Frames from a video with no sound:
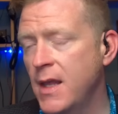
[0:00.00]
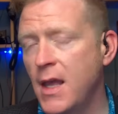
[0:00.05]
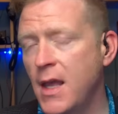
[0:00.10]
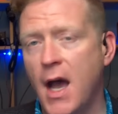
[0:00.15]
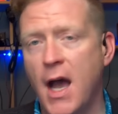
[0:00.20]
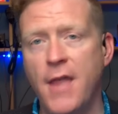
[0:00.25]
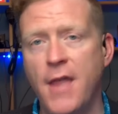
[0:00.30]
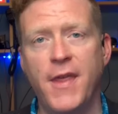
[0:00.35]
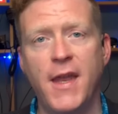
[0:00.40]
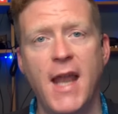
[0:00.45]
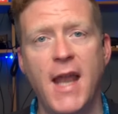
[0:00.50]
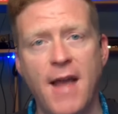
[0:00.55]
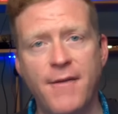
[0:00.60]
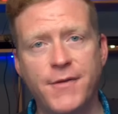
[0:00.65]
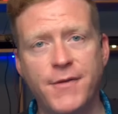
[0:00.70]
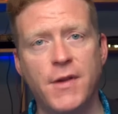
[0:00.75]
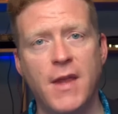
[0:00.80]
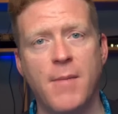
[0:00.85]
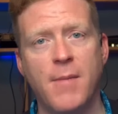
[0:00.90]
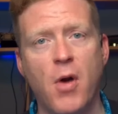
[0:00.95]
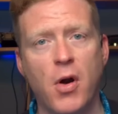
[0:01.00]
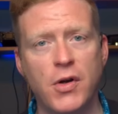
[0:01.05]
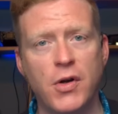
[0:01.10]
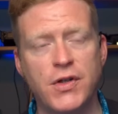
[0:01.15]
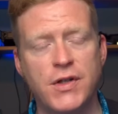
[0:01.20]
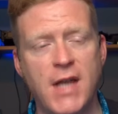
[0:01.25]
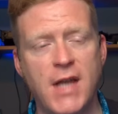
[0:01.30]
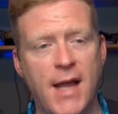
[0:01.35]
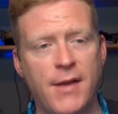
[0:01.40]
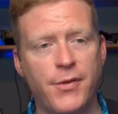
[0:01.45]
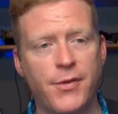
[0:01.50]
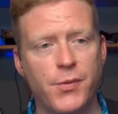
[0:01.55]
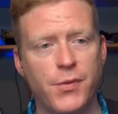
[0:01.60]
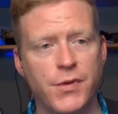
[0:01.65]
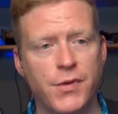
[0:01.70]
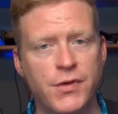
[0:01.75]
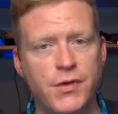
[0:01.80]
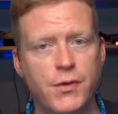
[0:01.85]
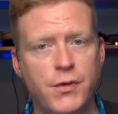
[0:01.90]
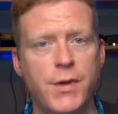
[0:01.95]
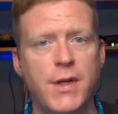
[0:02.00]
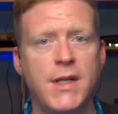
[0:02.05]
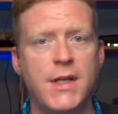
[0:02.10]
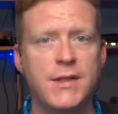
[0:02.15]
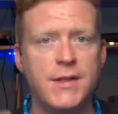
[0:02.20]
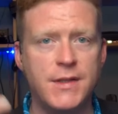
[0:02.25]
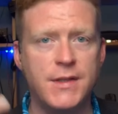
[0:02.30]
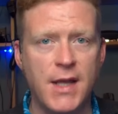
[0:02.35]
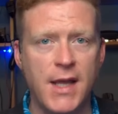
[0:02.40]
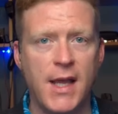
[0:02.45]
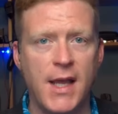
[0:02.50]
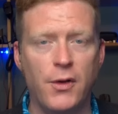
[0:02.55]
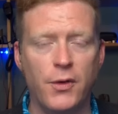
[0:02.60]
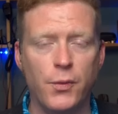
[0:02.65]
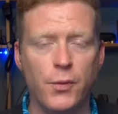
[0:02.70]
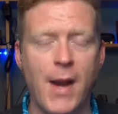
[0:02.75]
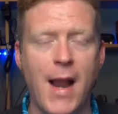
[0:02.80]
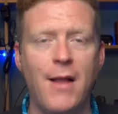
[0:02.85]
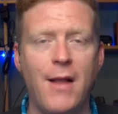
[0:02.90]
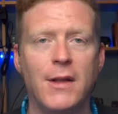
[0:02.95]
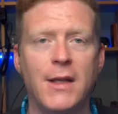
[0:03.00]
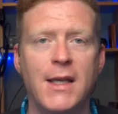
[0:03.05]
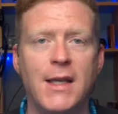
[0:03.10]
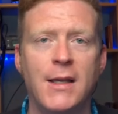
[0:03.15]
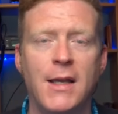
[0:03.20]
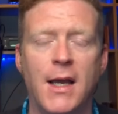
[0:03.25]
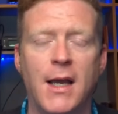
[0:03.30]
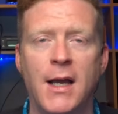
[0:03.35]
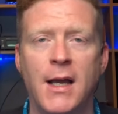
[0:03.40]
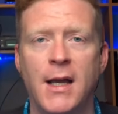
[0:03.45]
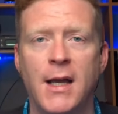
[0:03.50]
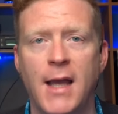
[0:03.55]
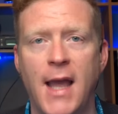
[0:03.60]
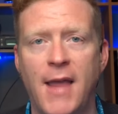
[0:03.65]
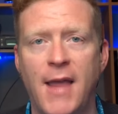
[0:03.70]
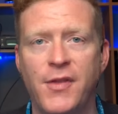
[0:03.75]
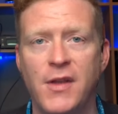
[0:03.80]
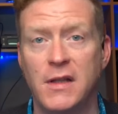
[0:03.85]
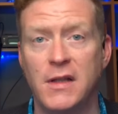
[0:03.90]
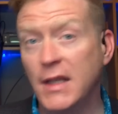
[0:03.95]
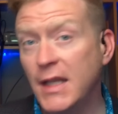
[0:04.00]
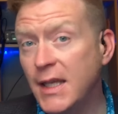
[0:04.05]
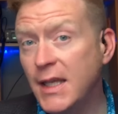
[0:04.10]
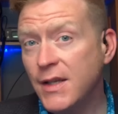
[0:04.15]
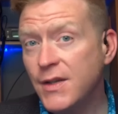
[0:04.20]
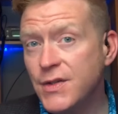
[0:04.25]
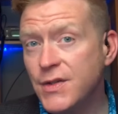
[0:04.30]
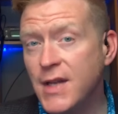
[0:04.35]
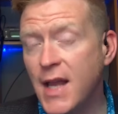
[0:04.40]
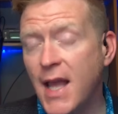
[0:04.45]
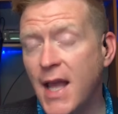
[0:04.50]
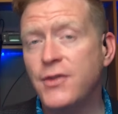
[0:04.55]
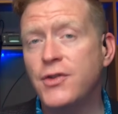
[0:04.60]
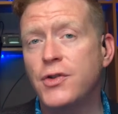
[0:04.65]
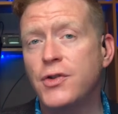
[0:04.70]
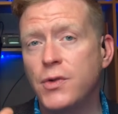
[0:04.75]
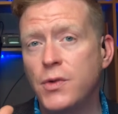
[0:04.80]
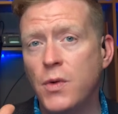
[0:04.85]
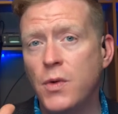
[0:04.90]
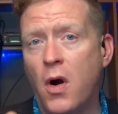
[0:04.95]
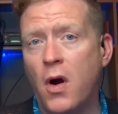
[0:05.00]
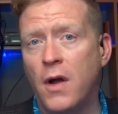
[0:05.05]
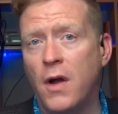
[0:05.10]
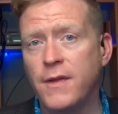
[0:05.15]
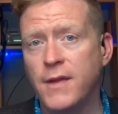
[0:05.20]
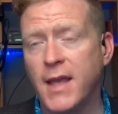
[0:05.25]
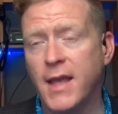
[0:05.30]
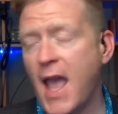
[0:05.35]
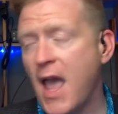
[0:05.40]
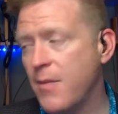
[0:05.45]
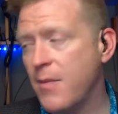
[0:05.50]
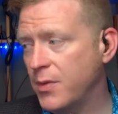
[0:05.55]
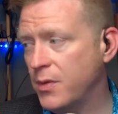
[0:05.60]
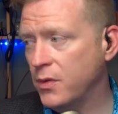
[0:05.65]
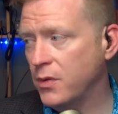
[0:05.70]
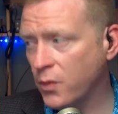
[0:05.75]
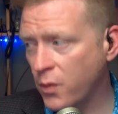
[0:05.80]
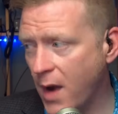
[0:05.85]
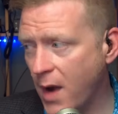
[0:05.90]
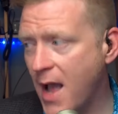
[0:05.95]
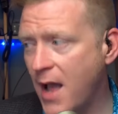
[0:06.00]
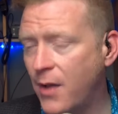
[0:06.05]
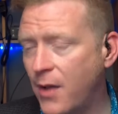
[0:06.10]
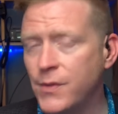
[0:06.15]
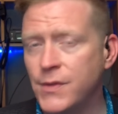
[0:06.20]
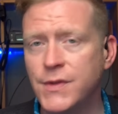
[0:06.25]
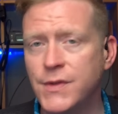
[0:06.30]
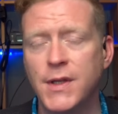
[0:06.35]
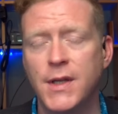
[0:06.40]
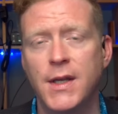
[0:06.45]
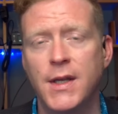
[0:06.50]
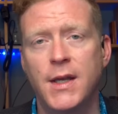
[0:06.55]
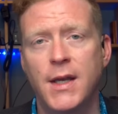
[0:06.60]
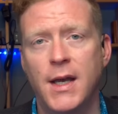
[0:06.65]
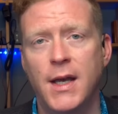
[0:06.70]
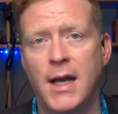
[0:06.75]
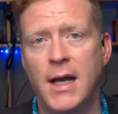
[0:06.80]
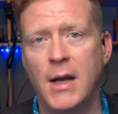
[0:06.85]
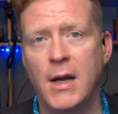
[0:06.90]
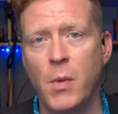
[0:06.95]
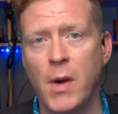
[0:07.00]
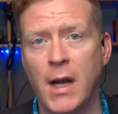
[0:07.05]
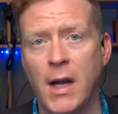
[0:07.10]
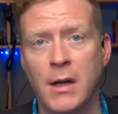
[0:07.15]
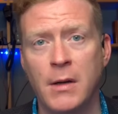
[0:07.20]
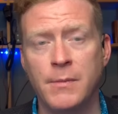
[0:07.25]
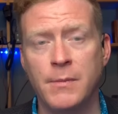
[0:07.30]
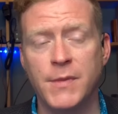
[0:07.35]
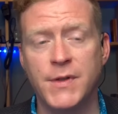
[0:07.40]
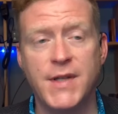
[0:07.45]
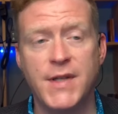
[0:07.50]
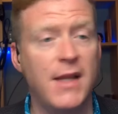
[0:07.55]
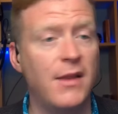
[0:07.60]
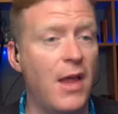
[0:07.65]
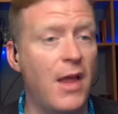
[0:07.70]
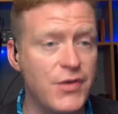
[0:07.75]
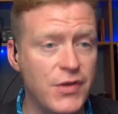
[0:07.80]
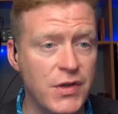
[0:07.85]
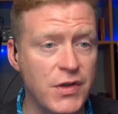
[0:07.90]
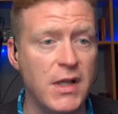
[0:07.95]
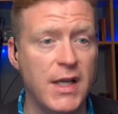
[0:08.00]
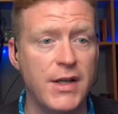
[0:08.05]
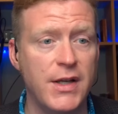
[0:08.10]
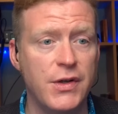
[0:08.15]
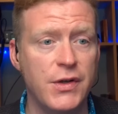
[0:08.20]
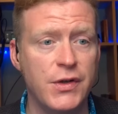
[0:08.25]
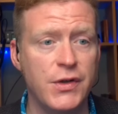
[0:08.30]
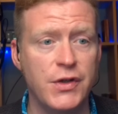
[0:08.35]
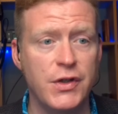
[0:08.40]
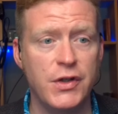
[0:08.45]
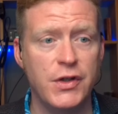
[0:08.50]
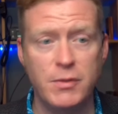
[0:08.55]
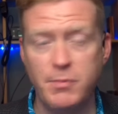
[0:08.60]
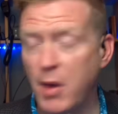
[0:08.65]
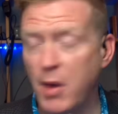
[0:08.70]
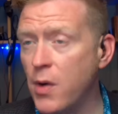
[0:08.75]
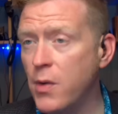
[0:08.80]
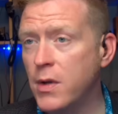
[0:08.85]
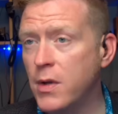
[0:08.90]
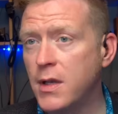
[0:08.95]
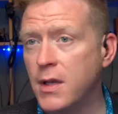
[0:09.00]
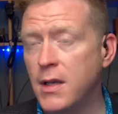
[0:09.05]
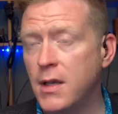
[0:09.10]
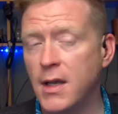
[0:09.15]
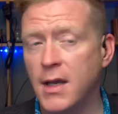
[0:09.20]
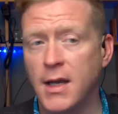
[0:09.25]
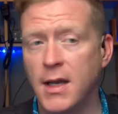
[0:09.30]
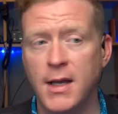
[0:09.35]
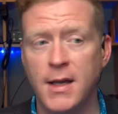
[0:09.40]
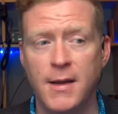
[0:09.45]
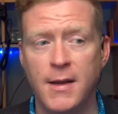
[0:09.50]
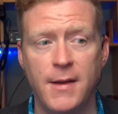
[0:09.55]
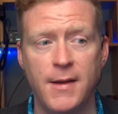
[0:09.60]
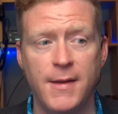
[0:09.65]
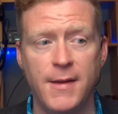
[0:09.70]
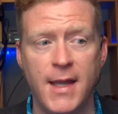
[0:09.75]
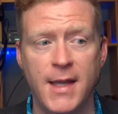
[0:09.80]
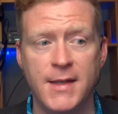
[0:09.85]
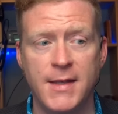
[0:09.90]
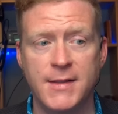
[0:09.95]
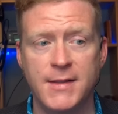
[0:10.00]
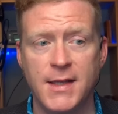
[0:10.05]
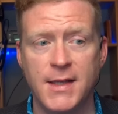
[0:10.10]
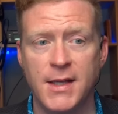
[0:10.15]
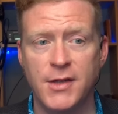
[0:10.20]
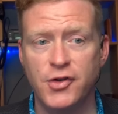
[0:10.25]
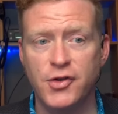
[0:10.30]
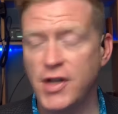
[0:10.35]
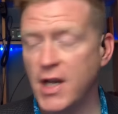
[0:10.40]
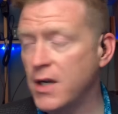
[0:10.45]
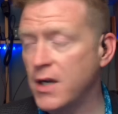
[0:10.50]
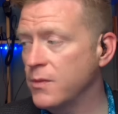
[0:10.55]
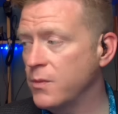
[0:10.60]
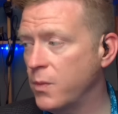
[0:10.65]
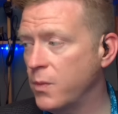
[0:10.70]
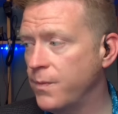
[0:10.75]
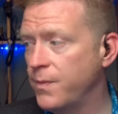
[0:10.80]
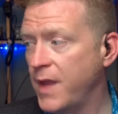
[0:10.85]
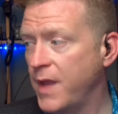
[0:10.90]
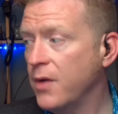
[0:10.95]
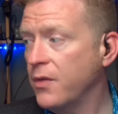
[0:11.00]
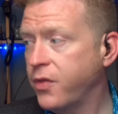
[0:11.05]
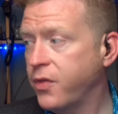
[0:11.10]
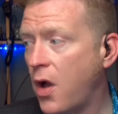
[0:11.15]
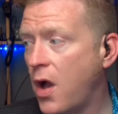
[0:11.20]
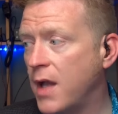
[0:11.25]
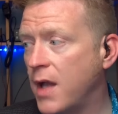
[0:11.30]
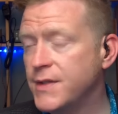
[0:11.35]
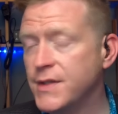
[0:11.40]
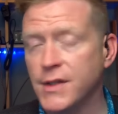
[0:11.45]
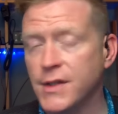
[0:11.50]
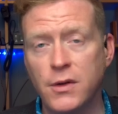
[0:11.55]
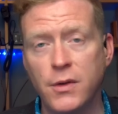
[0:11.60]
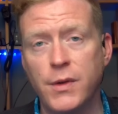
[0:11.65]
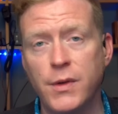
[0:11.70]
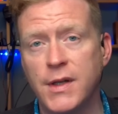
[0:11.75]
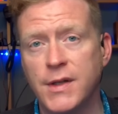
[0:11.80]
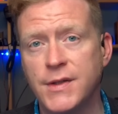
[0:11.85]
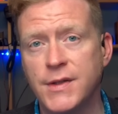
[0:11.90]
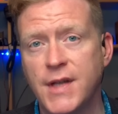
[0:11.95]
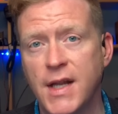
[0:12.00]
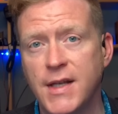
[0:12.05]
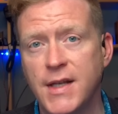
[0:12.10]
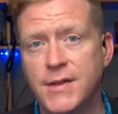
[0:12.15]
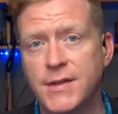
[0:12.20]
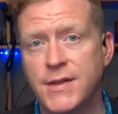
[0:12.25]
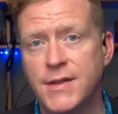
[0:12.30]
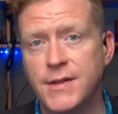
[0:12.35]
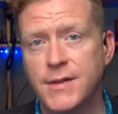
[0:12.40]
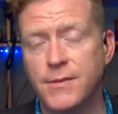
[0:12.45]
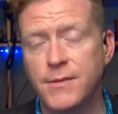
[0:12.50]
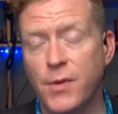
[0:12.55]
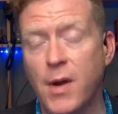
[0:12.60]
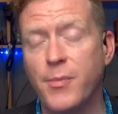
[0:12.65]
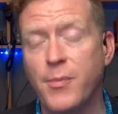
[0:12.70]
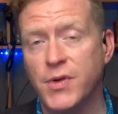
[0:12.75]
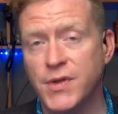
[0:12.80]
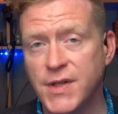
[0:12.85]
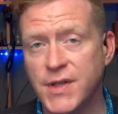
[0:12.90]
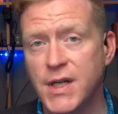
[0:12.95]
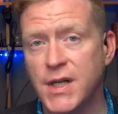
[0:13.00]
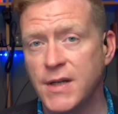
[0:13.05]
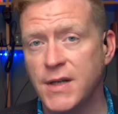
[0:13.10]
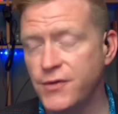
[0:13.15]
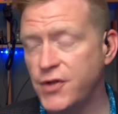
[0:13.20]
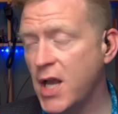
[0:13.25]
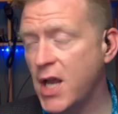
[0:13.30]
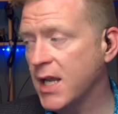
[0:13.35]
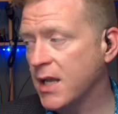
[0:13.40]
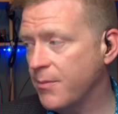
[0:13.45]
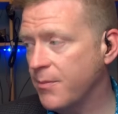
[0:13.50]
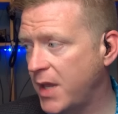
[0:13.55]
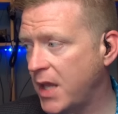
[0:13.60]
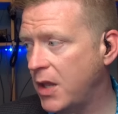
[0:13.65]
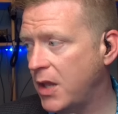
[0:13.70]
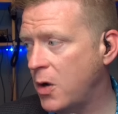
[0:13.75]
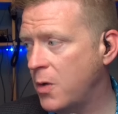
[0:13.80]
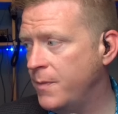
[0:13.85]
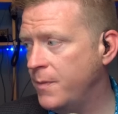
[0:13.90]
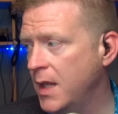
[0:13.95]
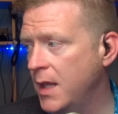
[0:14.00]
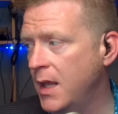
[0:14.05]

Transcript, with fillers: Uh, then after they marched down through the streets, they held a rally uh, at the Lincoln statue on the Capitol grounds, uh, where state legislators spoke uh, and uh, shared their thoughts, including State Representative John Cabello.